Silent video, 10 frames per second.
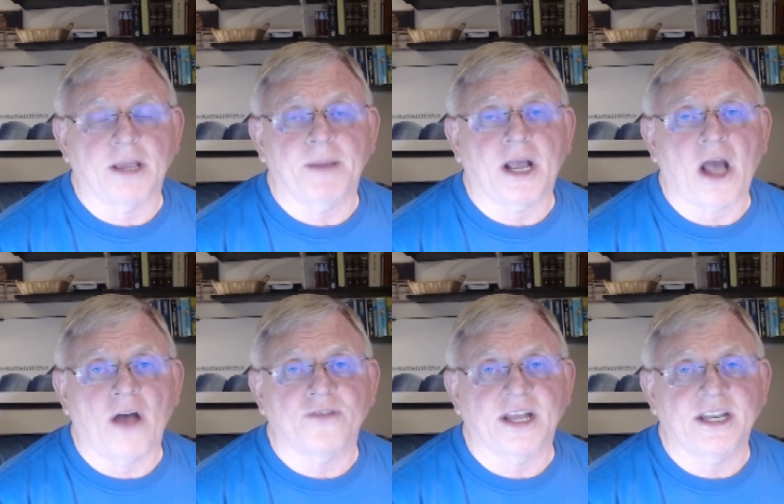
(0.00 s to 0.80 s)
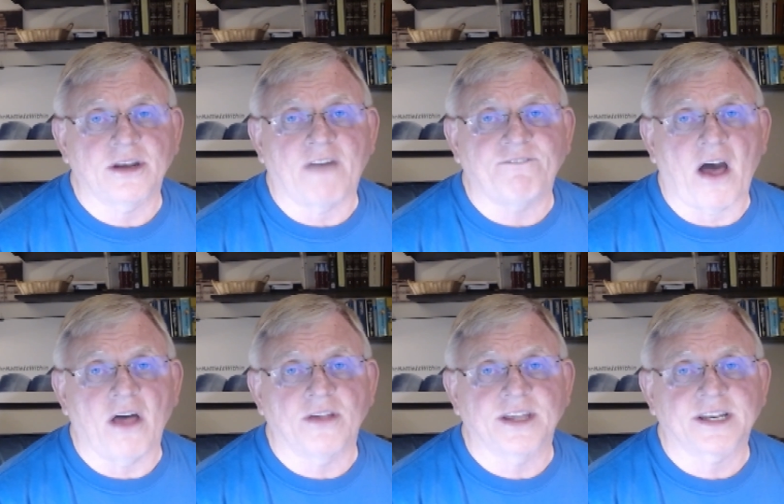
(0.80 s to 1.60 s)
because they did not
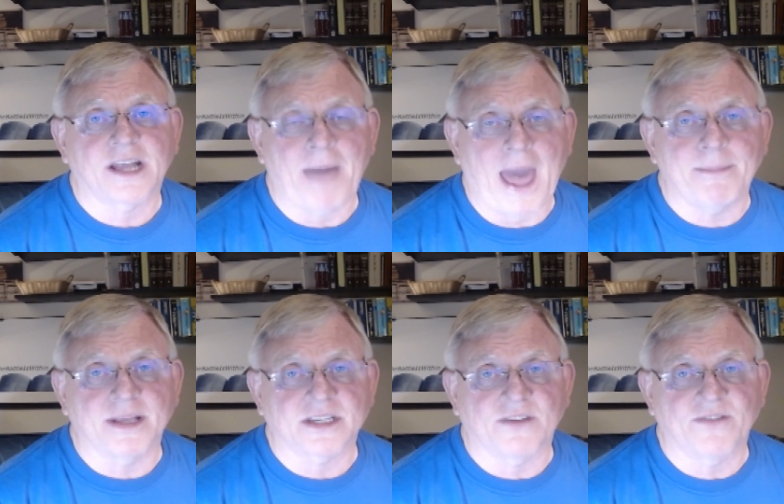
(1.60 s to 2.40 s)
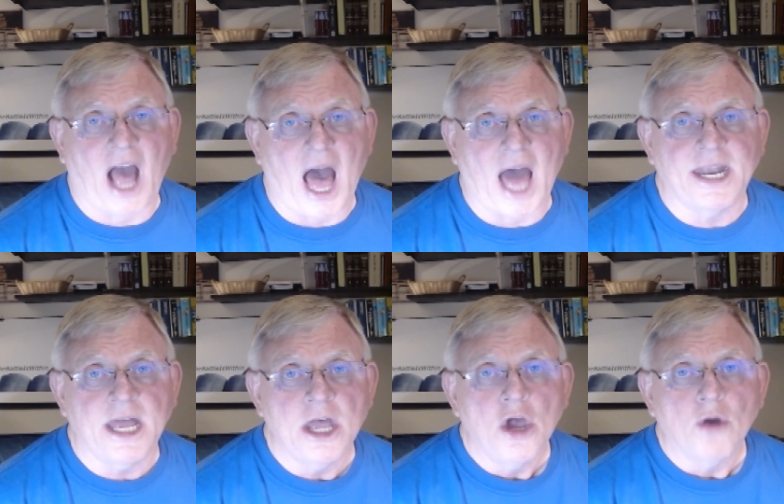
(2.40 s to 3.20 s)
follow the commandments of God
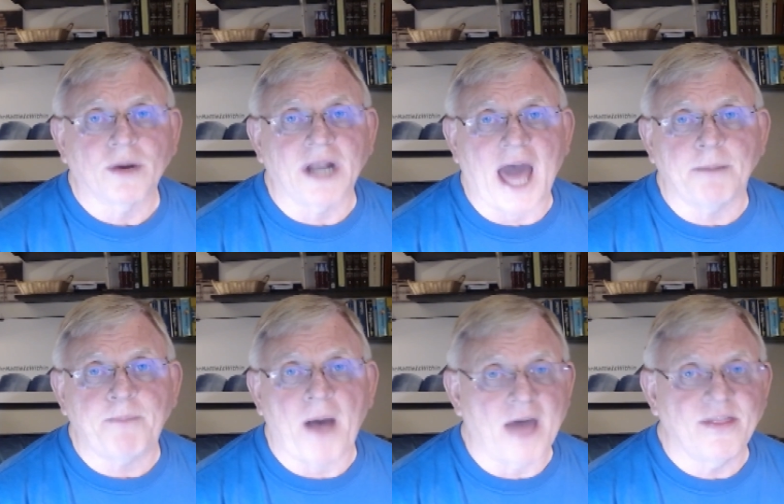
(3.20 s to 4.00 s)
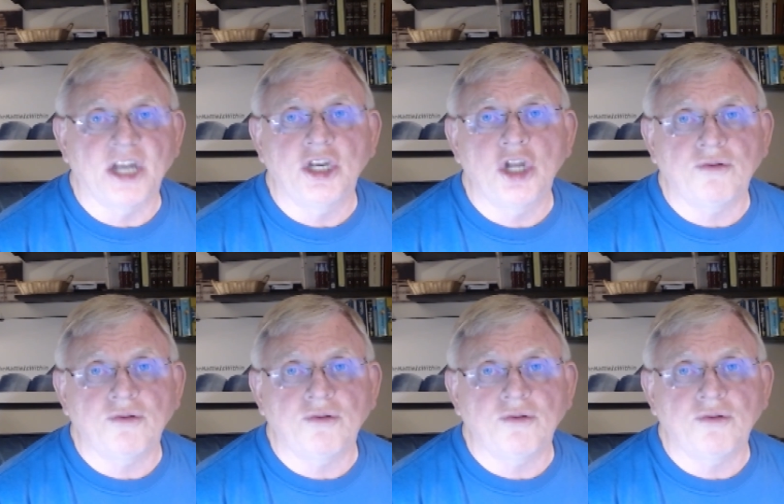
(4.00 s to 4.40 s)
relied upon the New